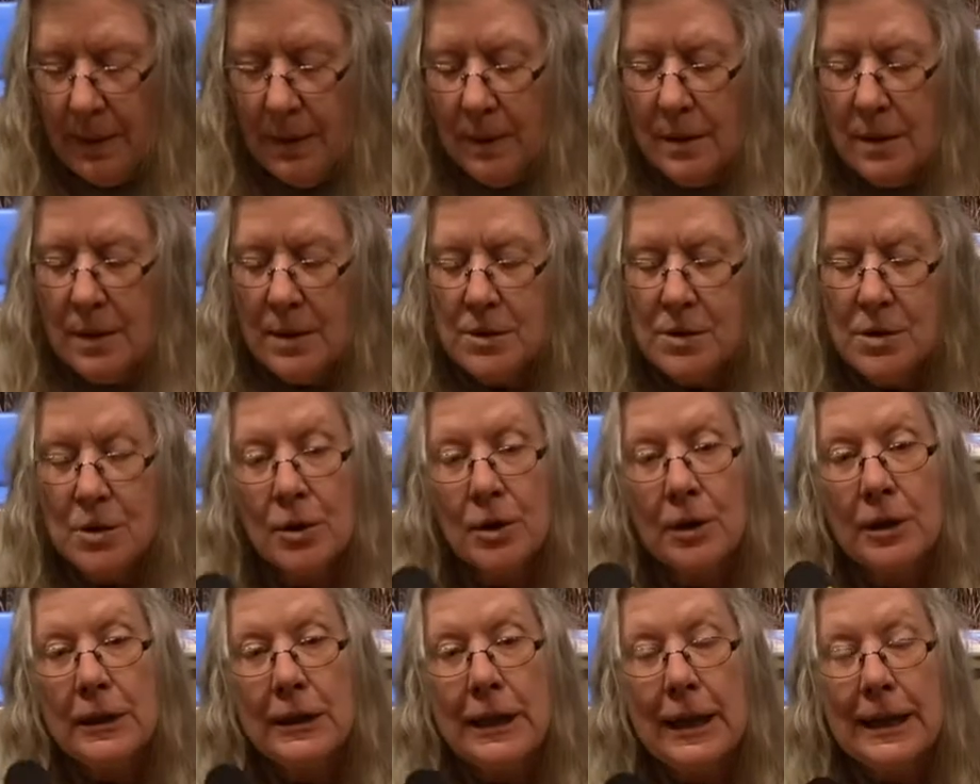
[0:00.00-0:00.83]
the
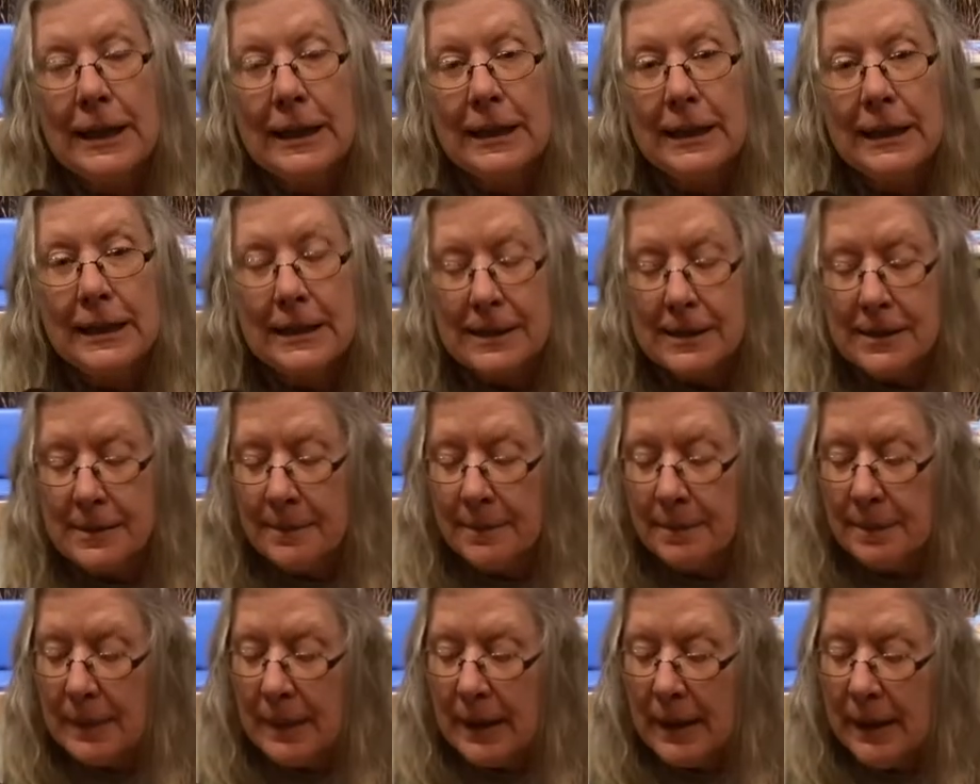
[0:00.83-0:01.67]
circle like this.
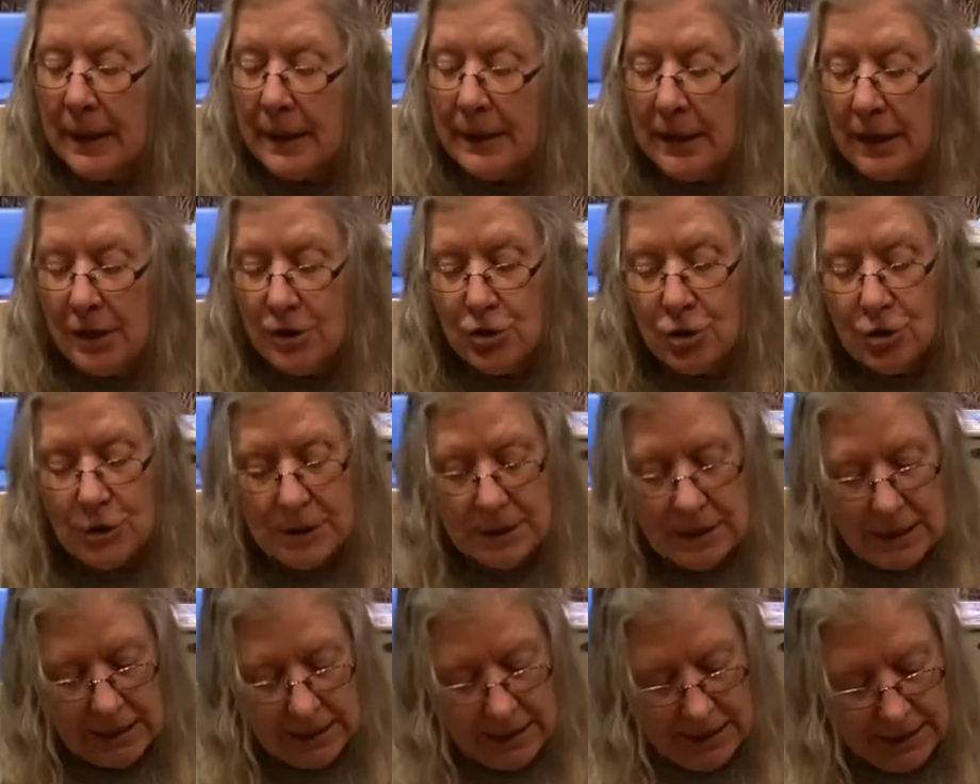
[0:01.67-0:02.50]
And as you
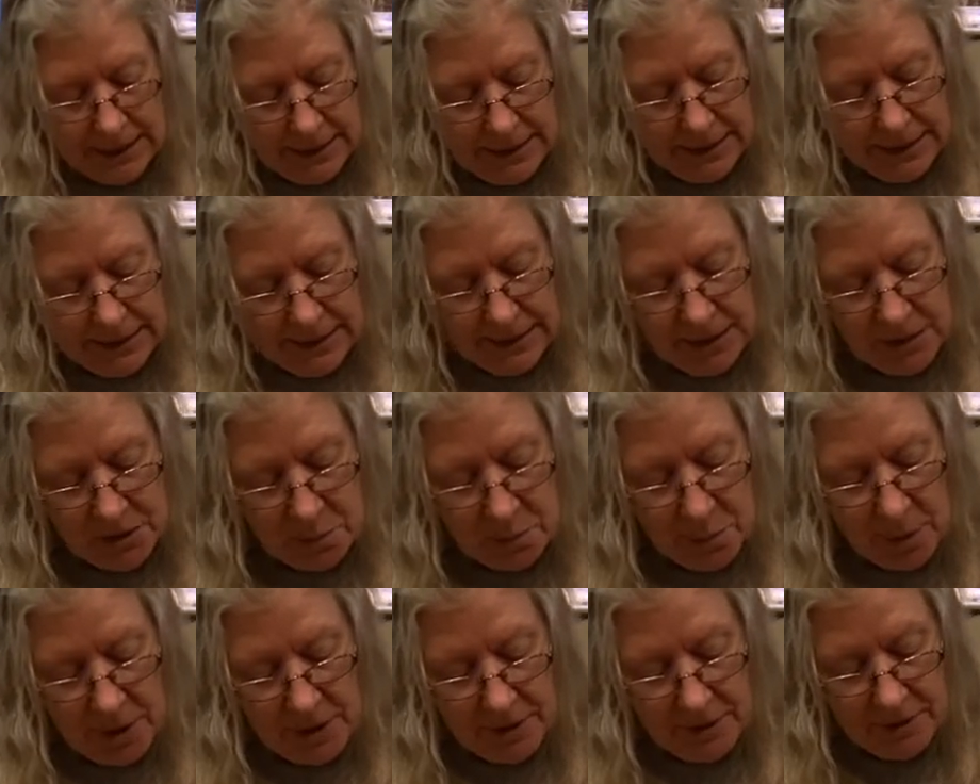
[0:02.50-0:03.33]
see, this
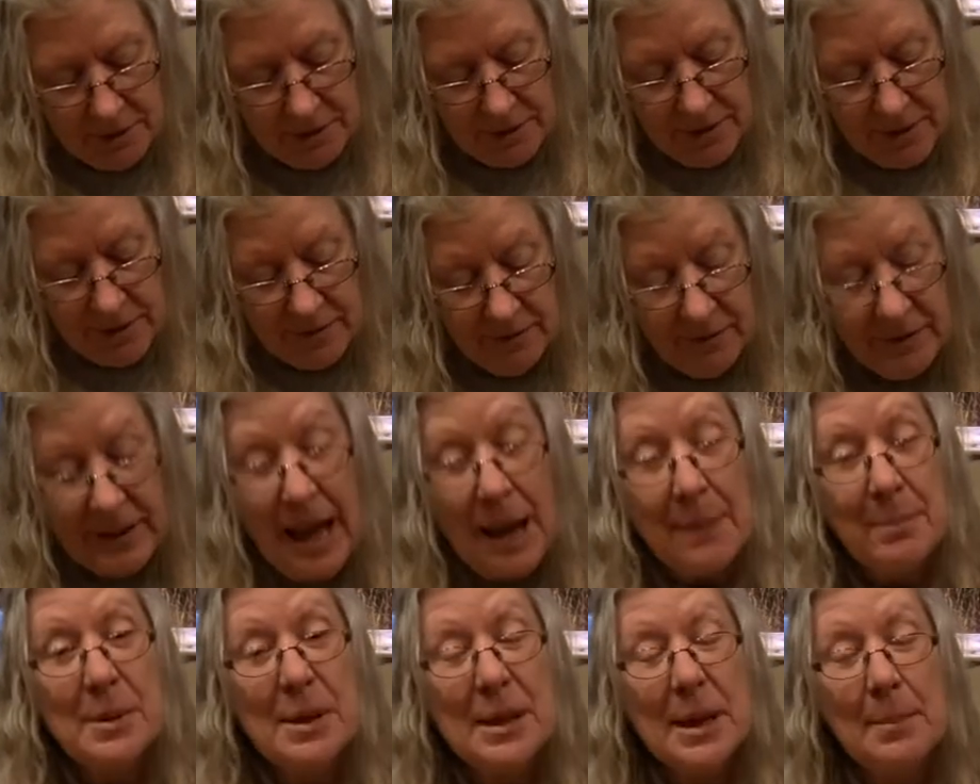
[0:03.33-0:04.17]
part
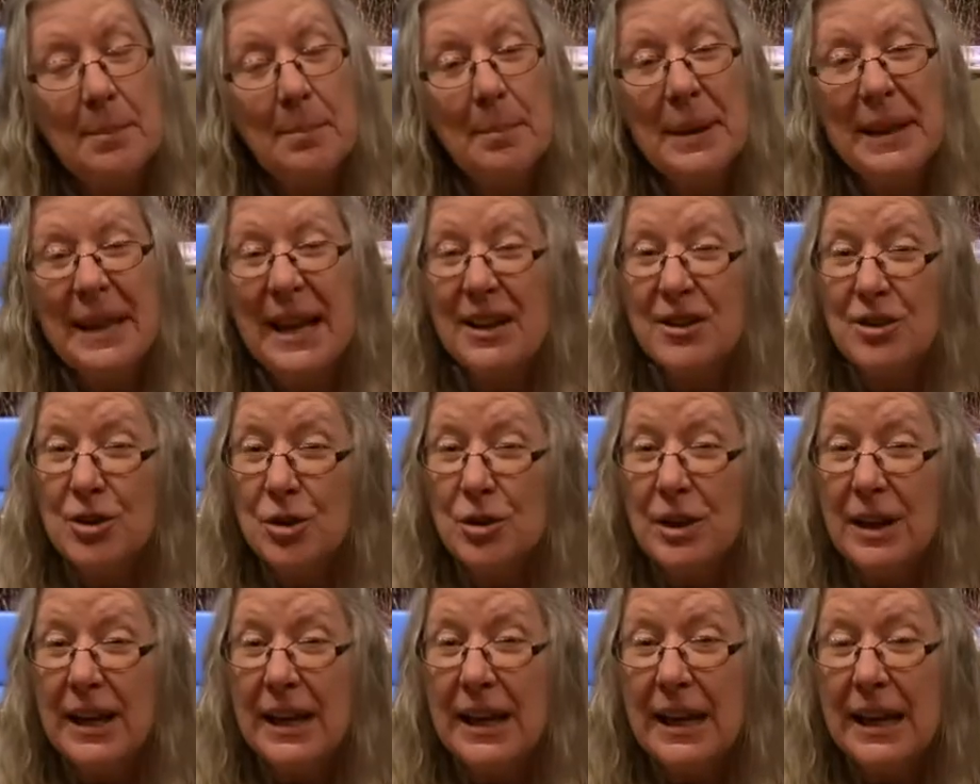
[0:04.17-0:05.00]
flaps up, but that's
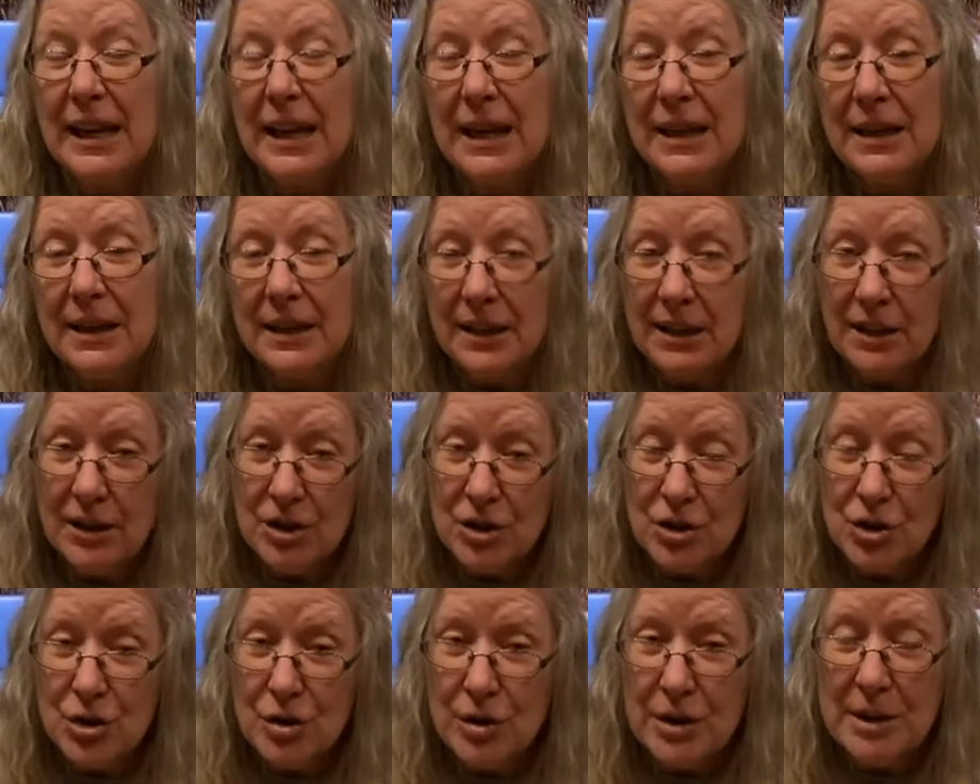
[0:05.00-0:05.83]
okay
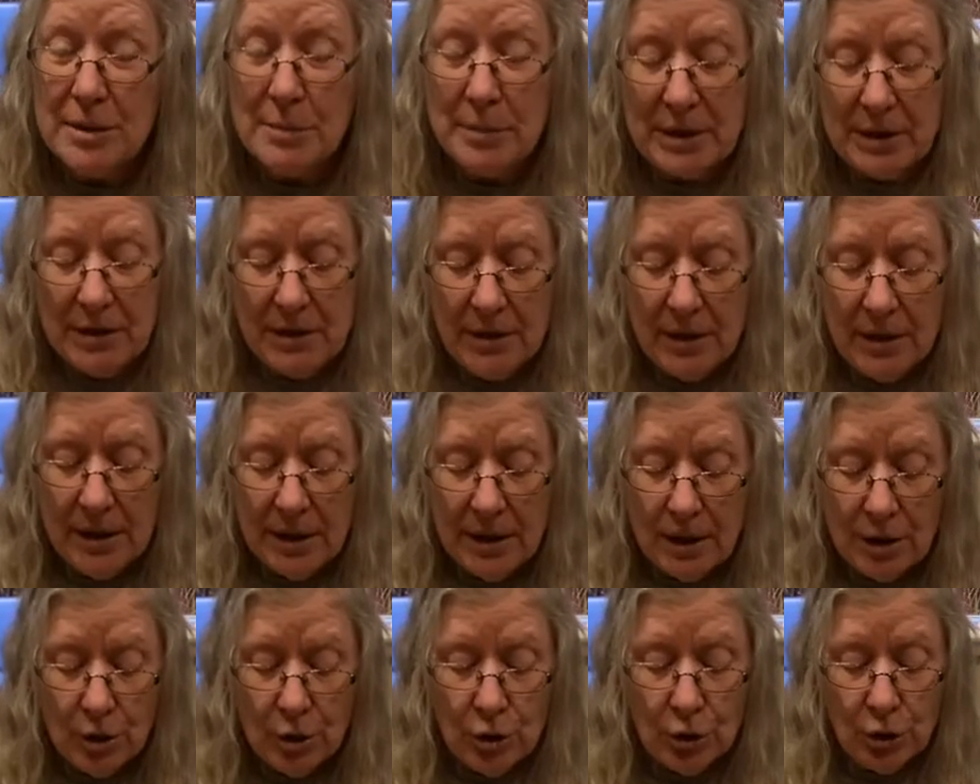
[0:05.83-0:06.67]
because you're going to be
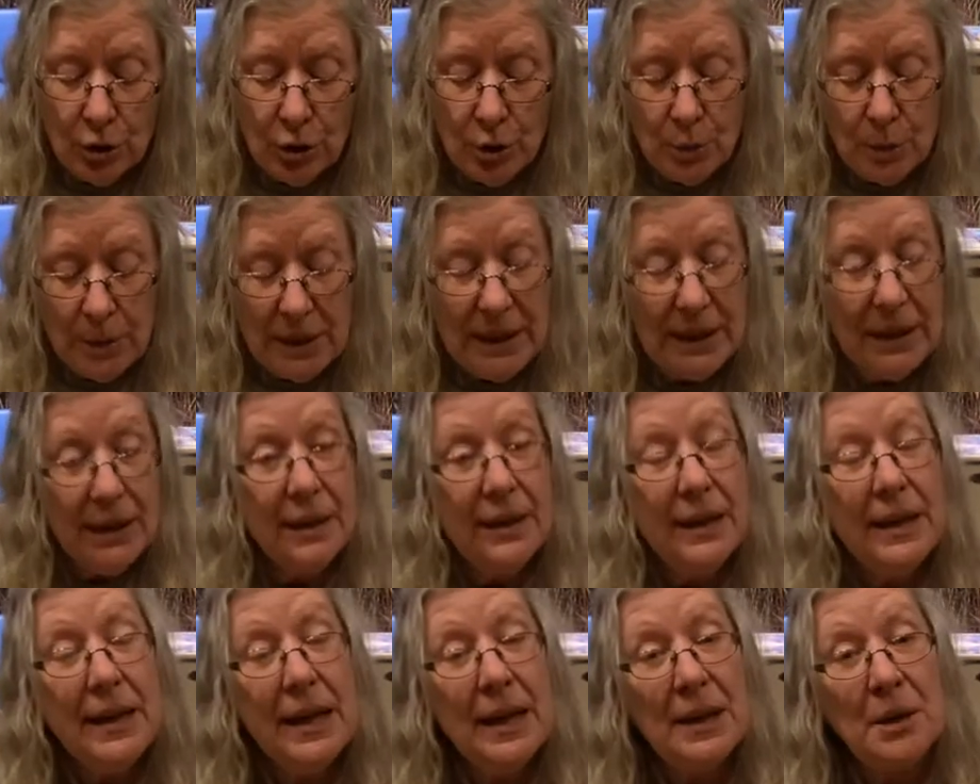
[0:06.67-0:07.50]
gluing
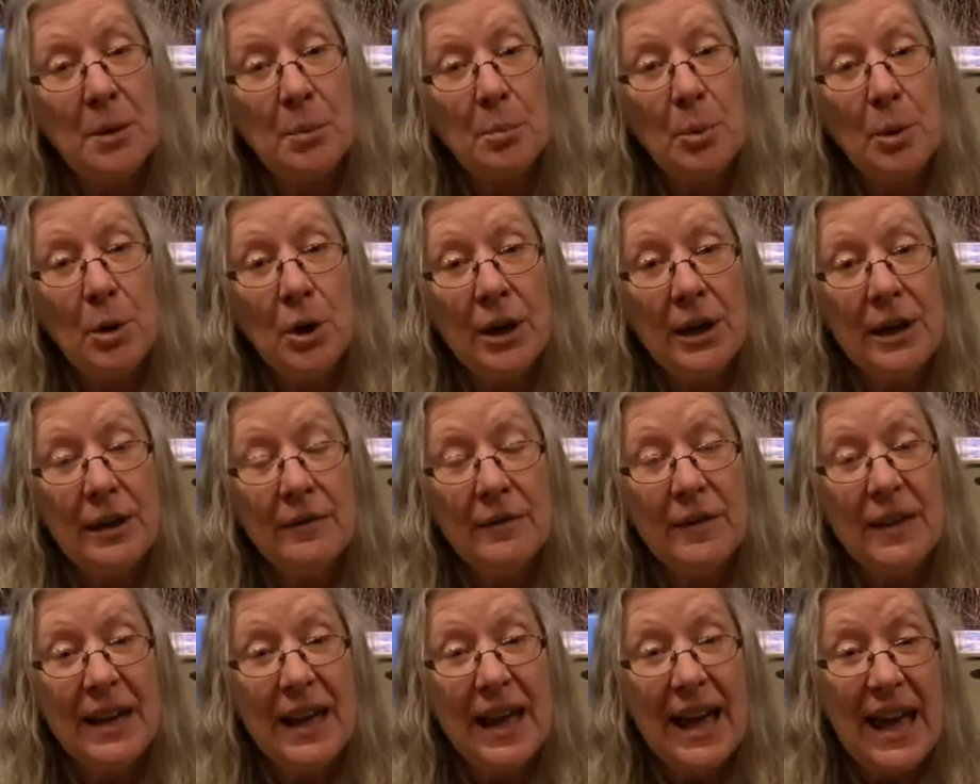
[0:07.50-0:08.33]
the other part
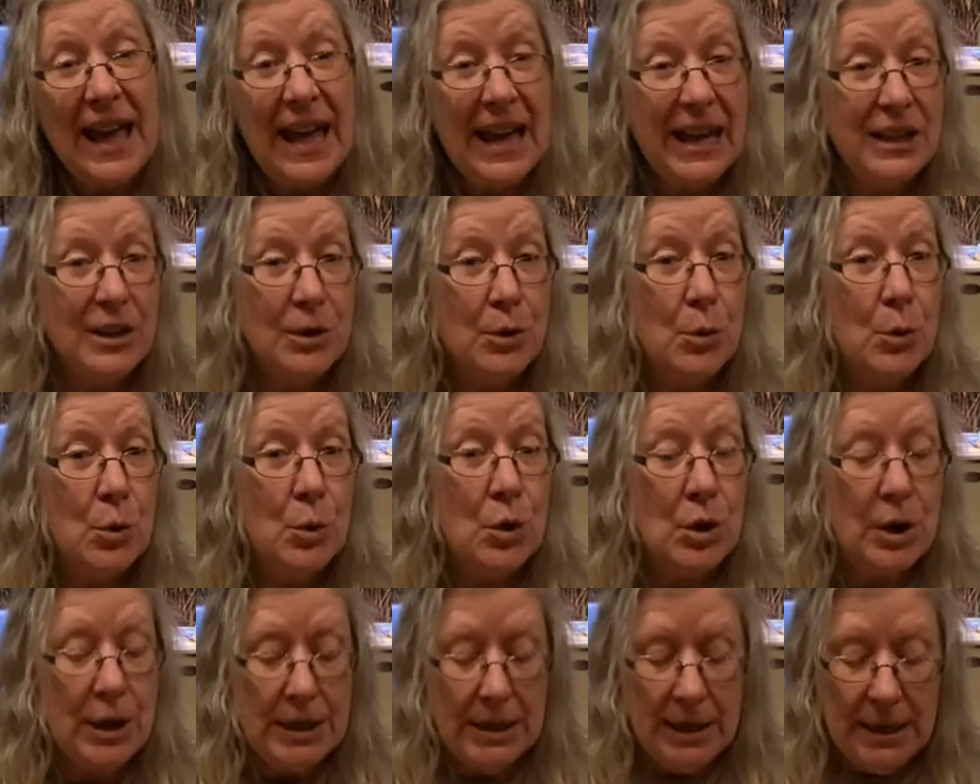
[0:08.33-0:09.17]
of the head
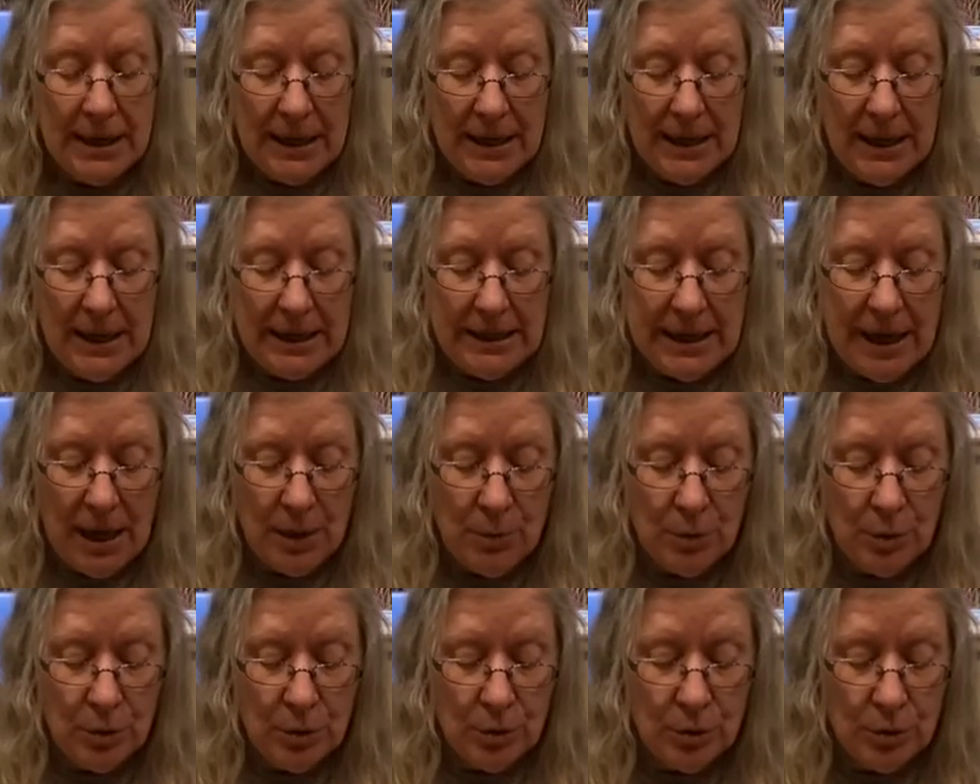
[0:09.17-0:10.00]
on, and that
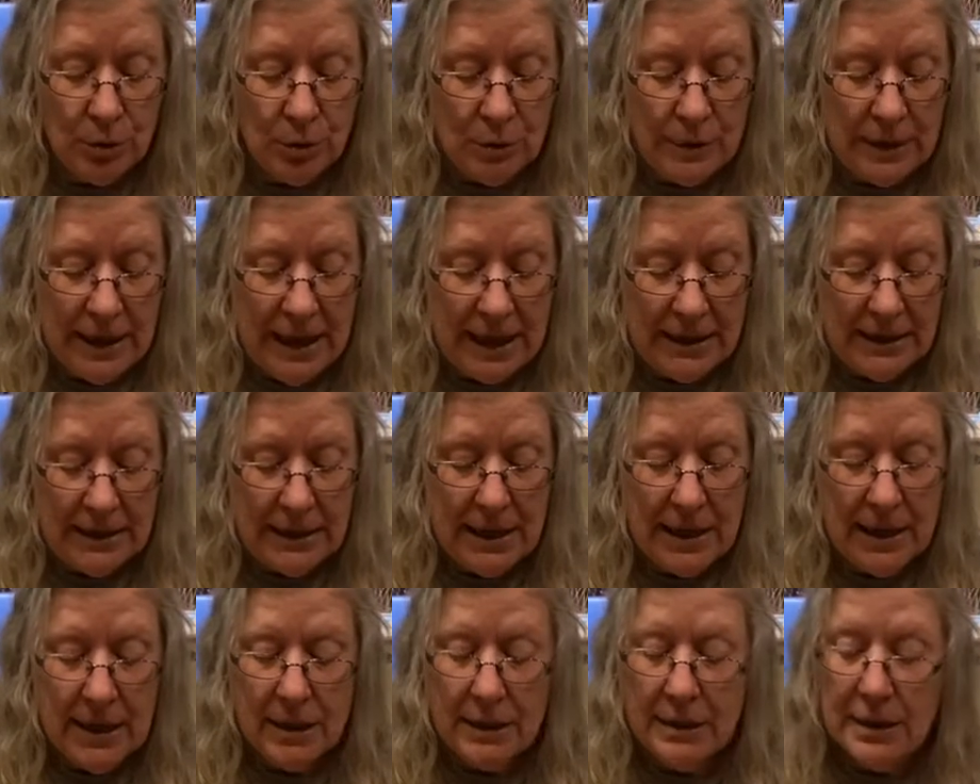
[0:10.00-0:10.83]
will glue that
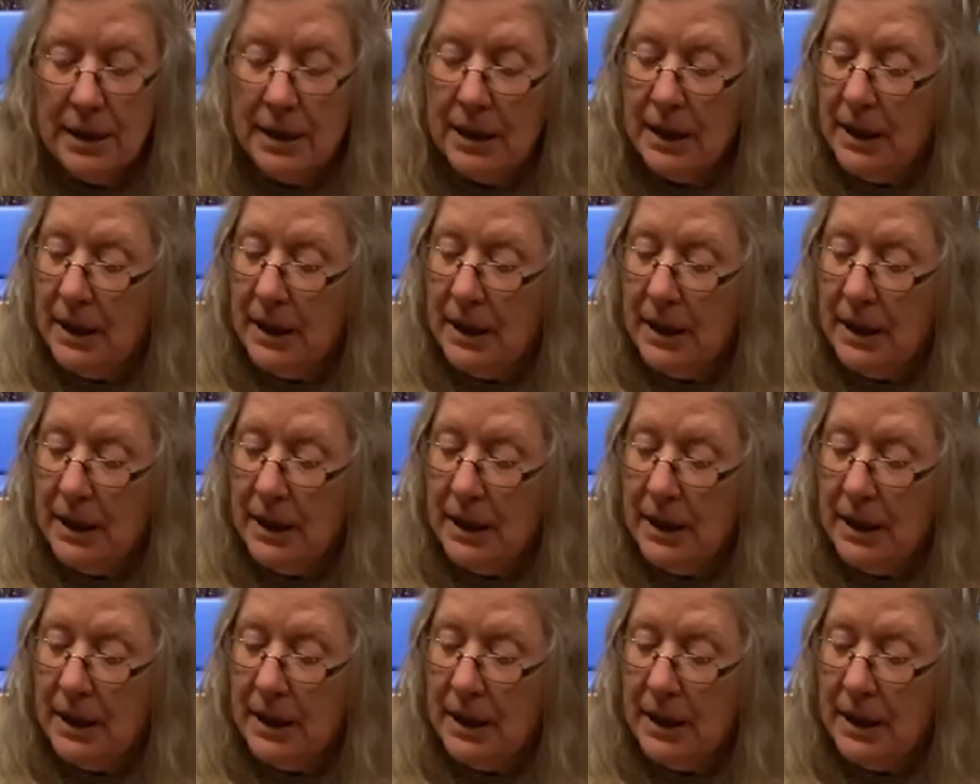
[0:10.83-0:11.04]
down,